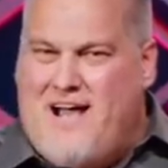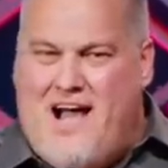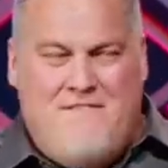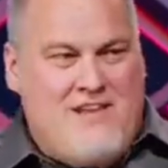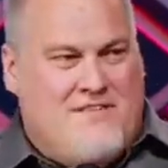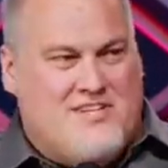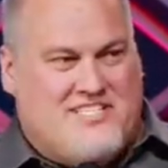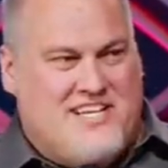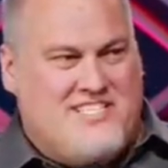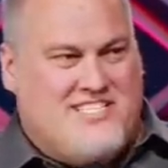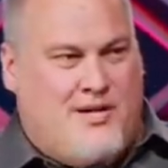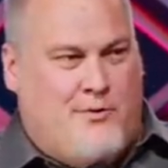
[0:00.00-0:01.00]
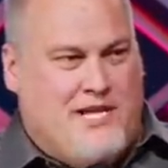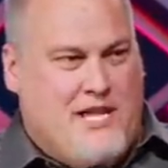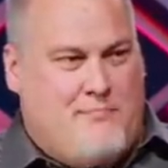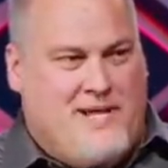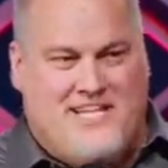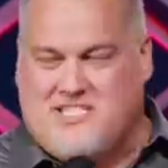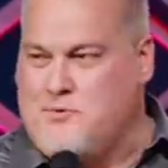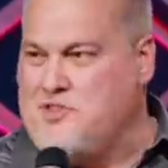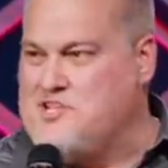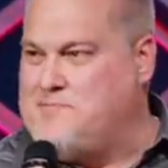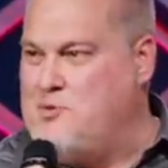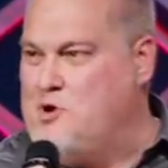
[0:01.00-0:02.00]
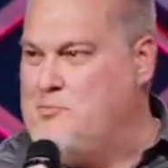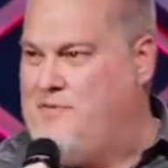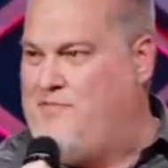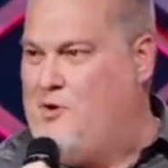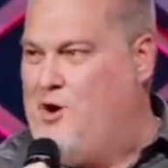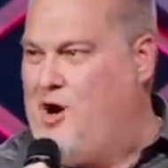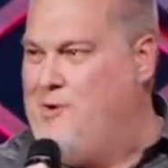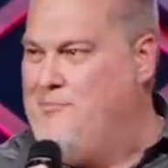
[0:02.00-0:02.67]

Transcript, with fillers: I've never seen someone eat pizza with a spoon before,